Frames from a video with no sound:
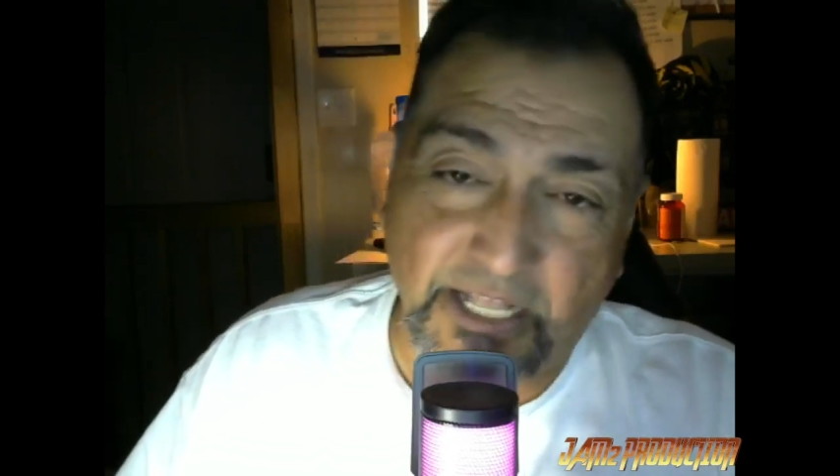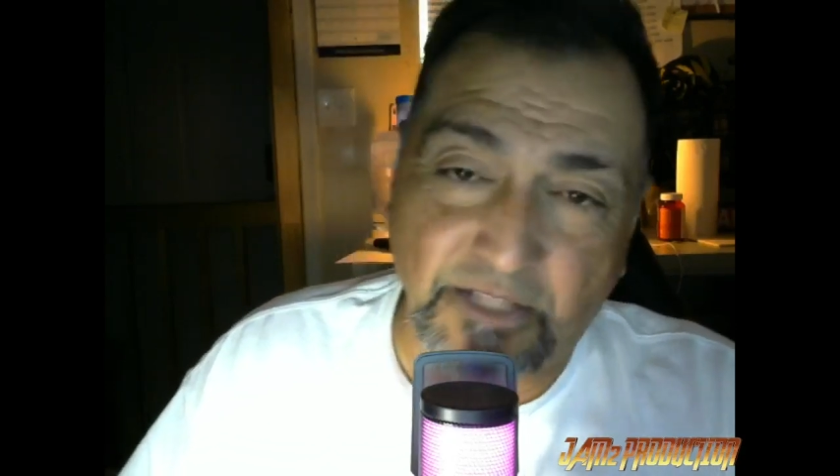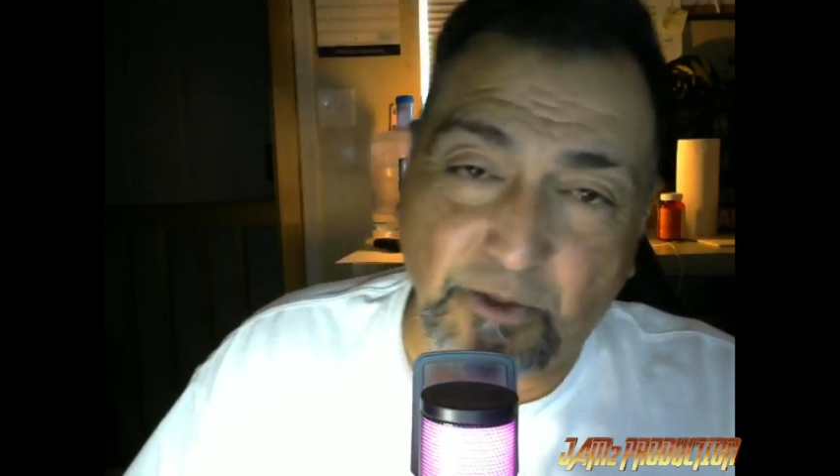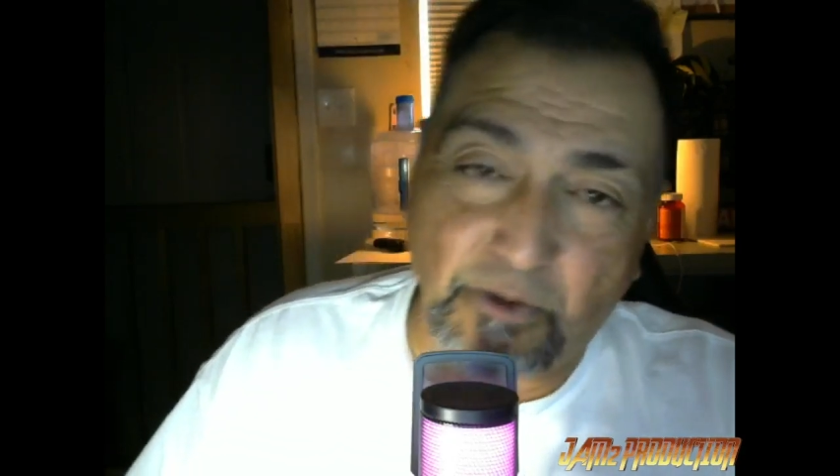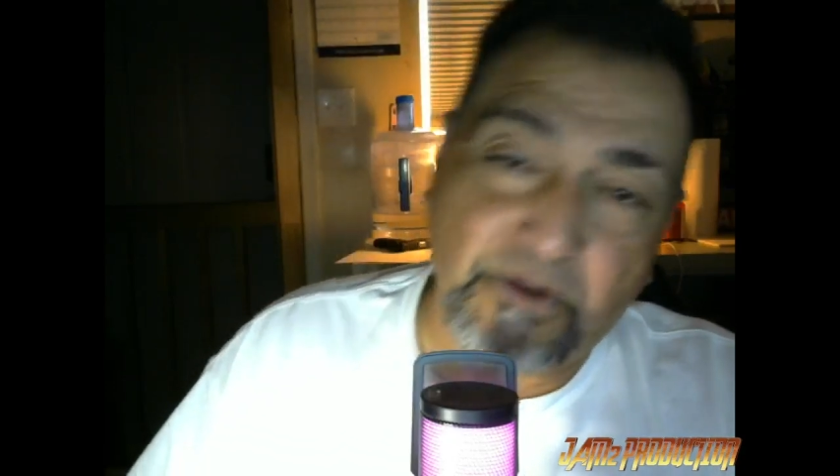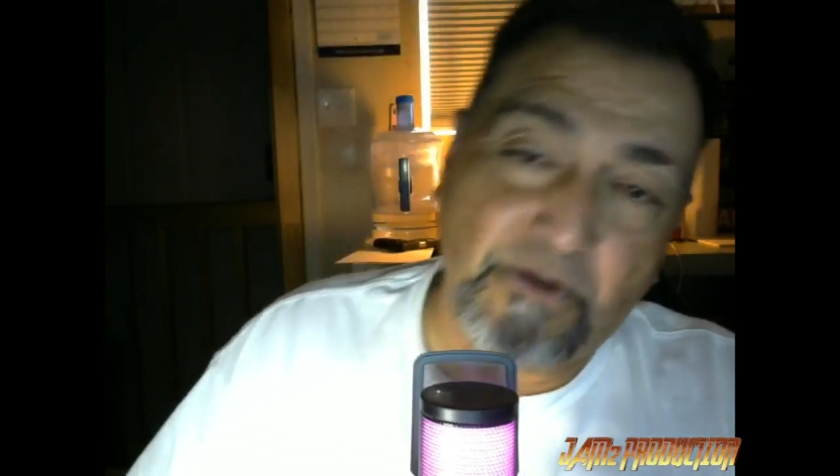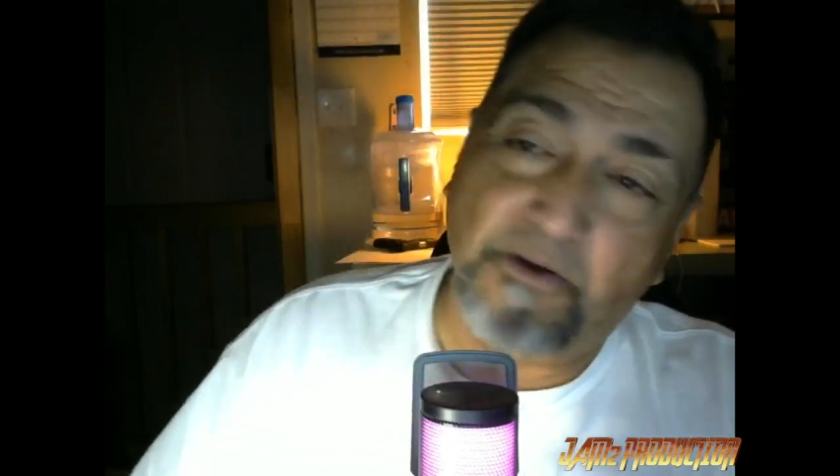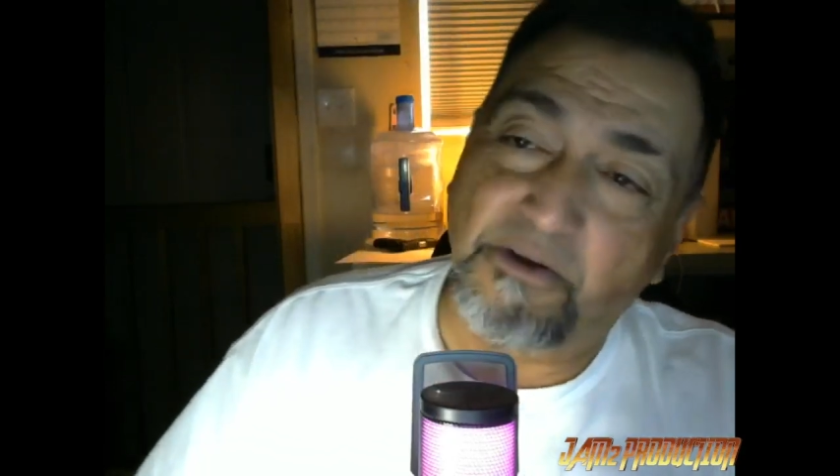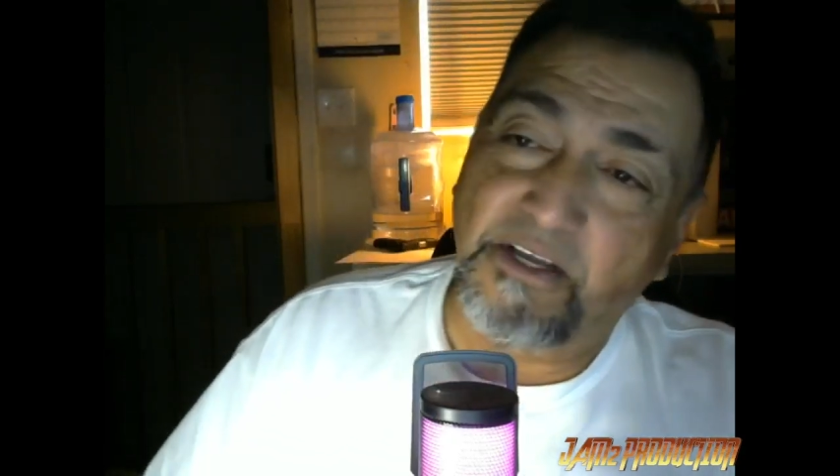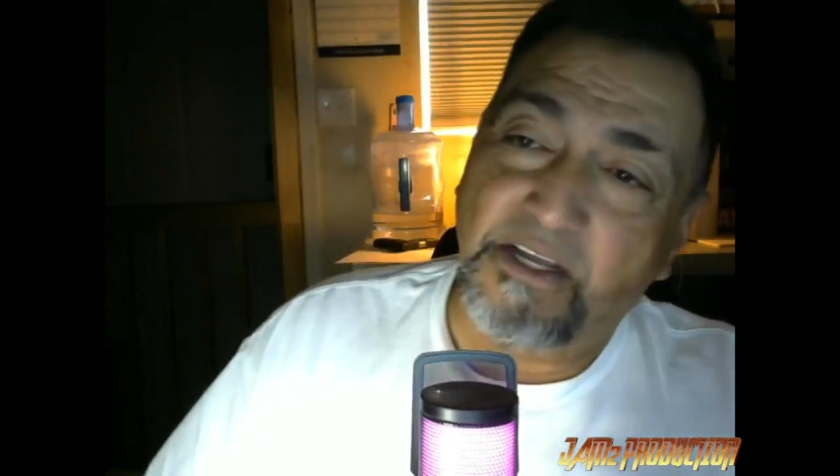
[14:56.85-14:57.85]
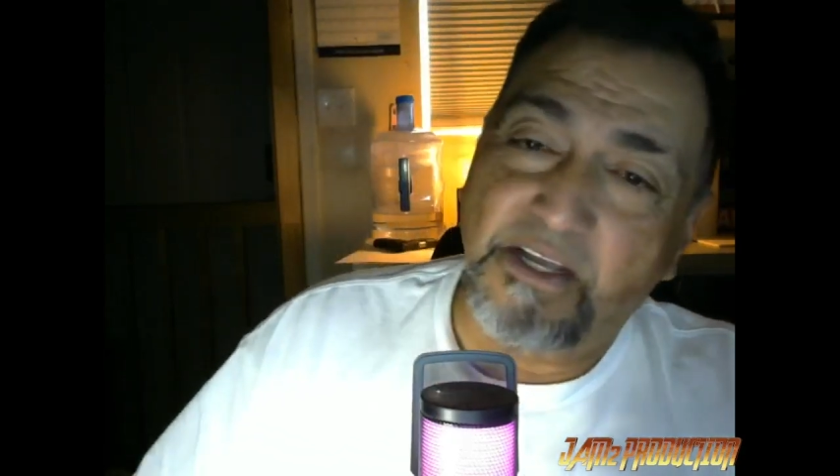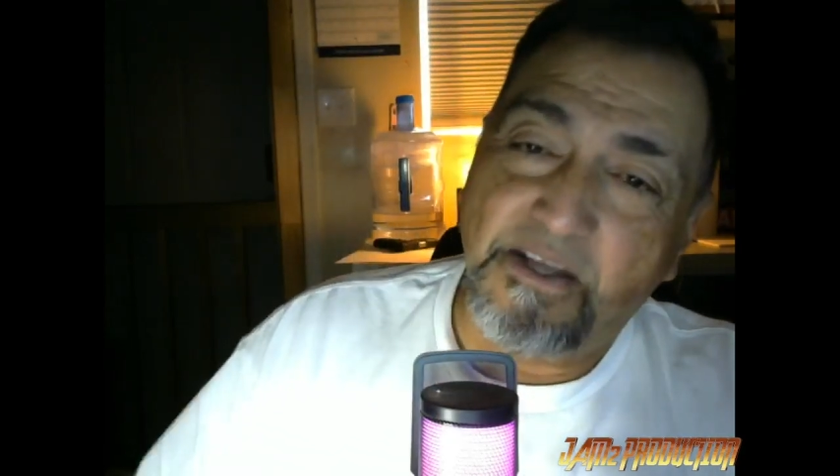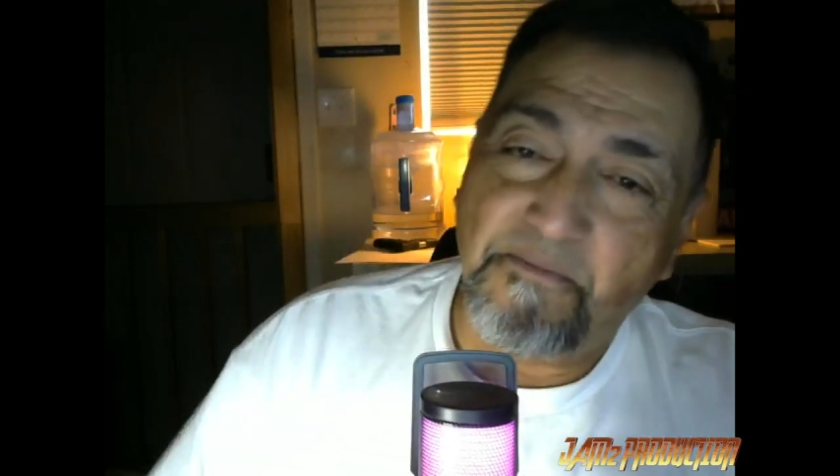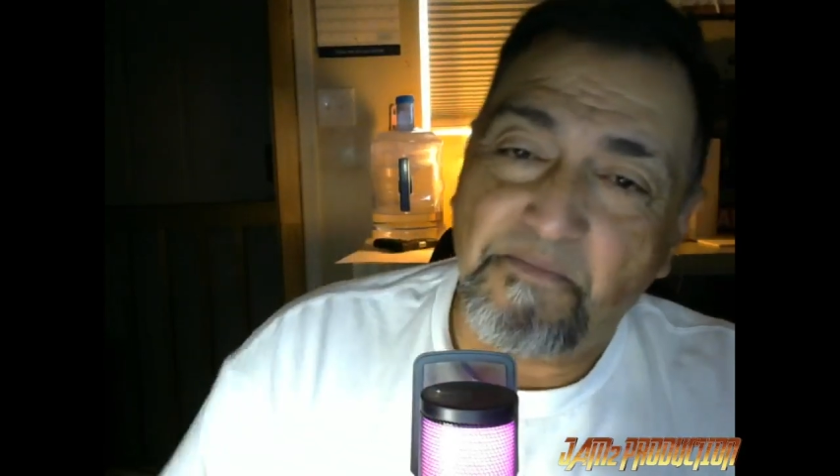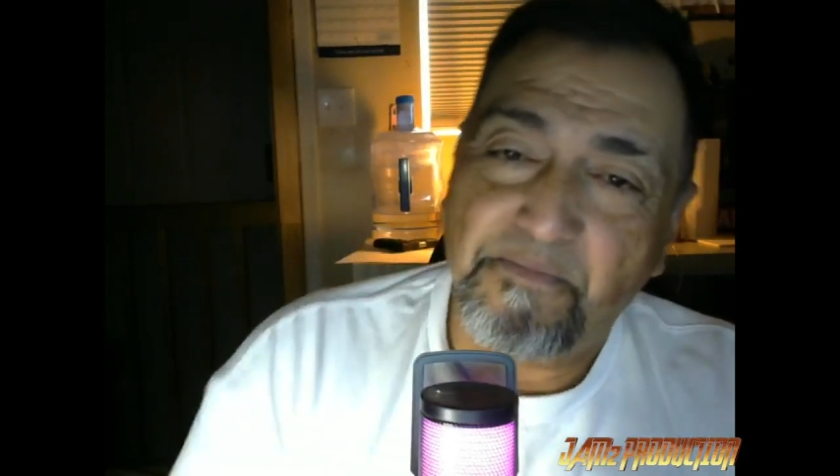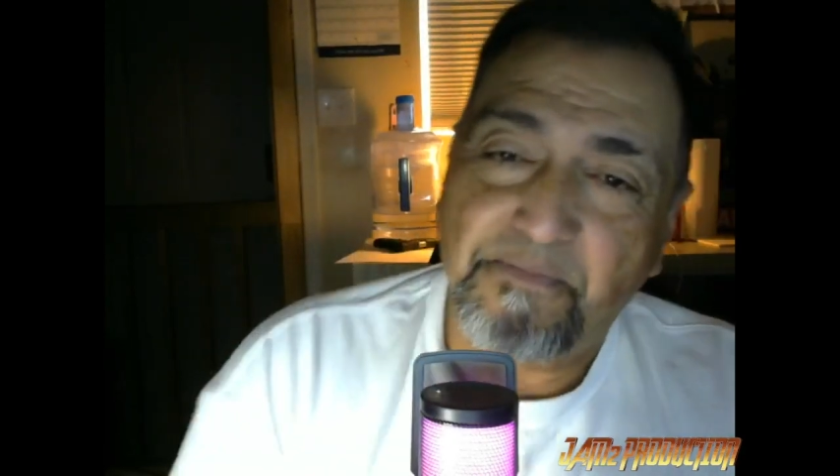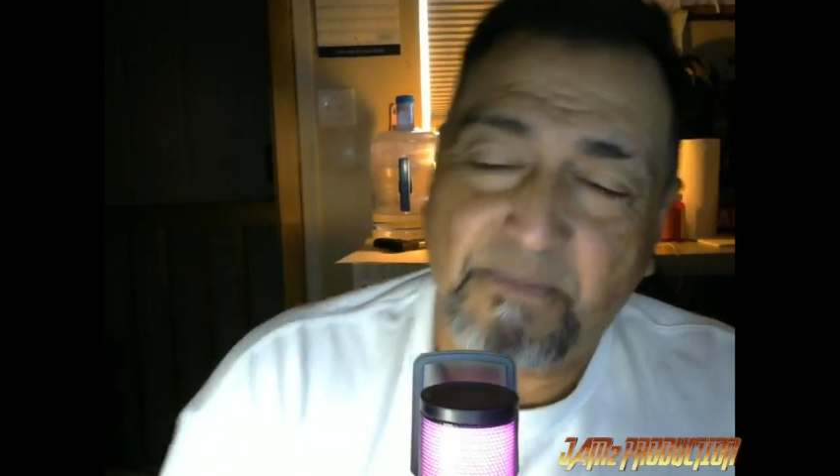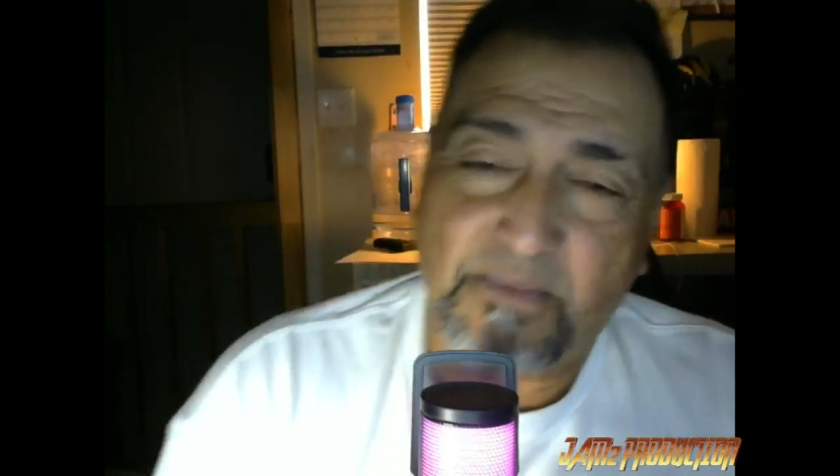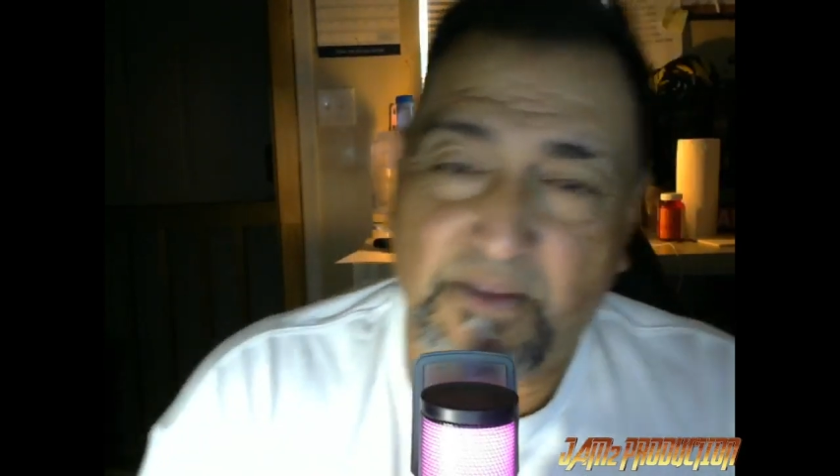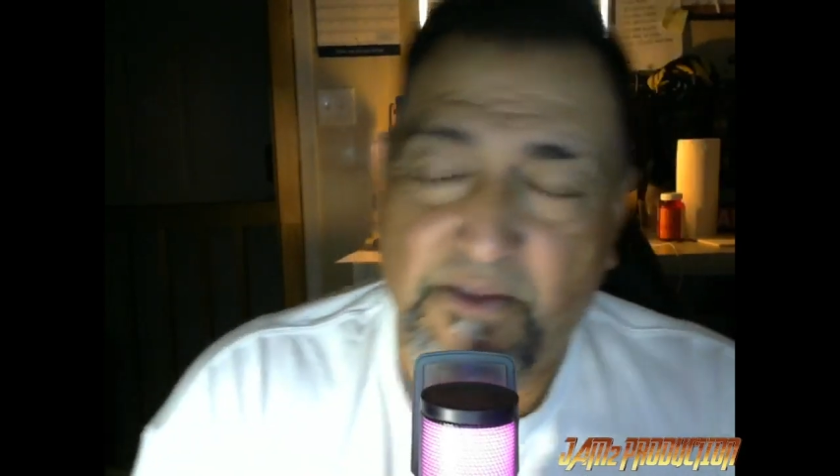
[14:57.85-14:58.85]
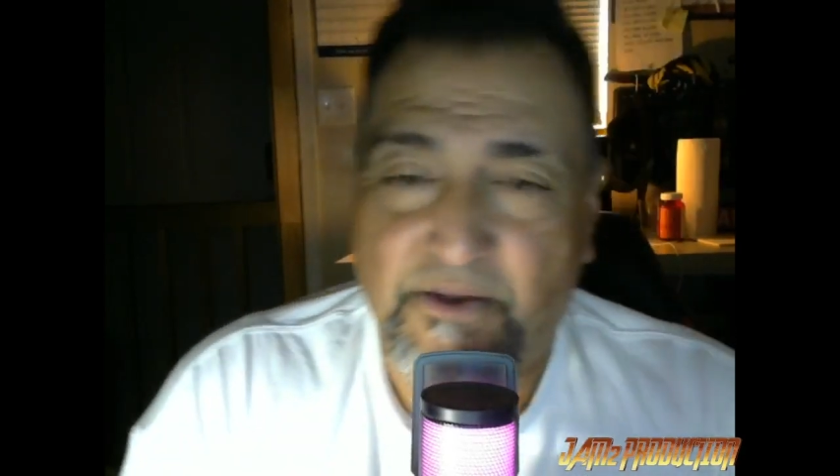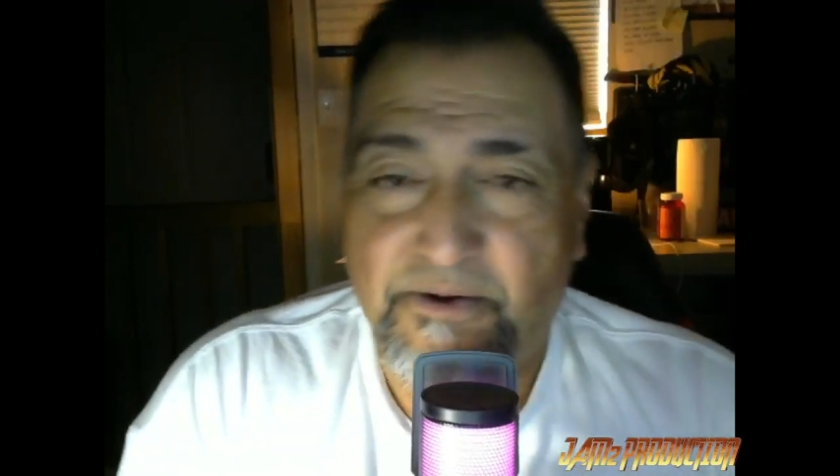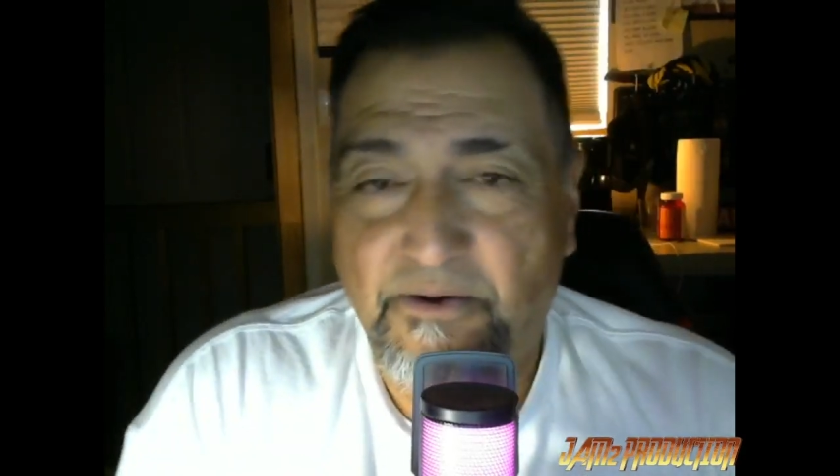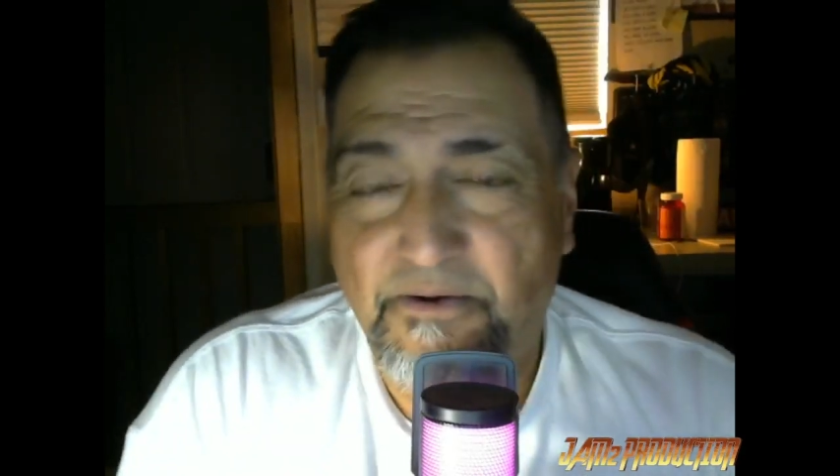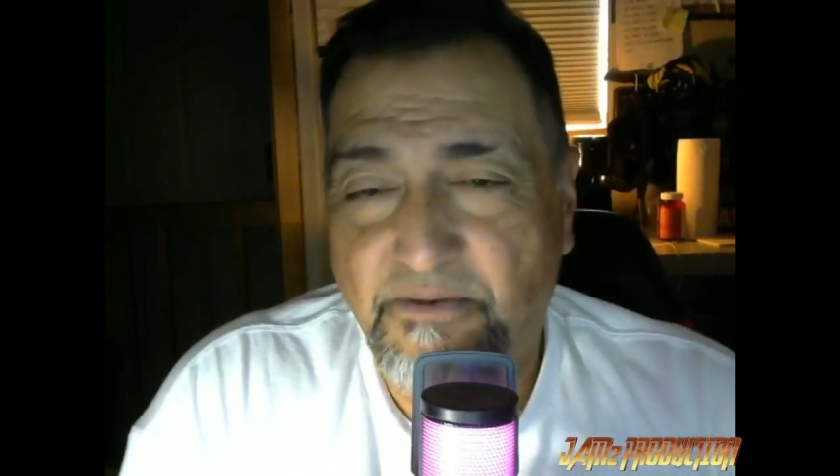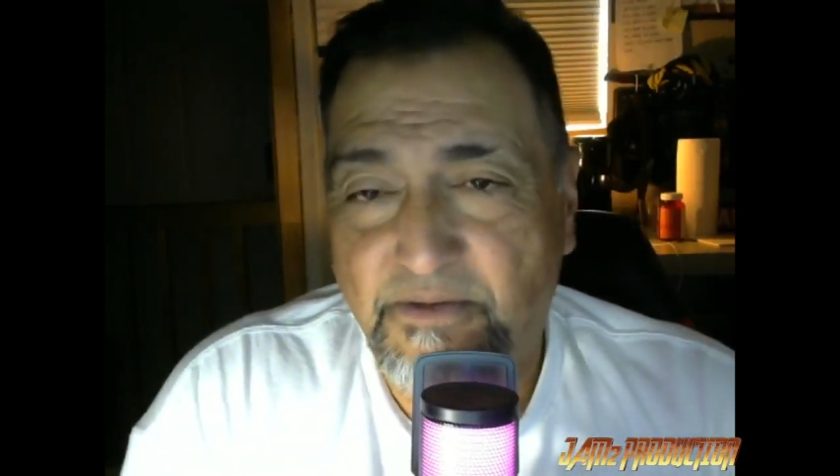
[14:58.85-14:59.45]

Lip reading: Antonio You know,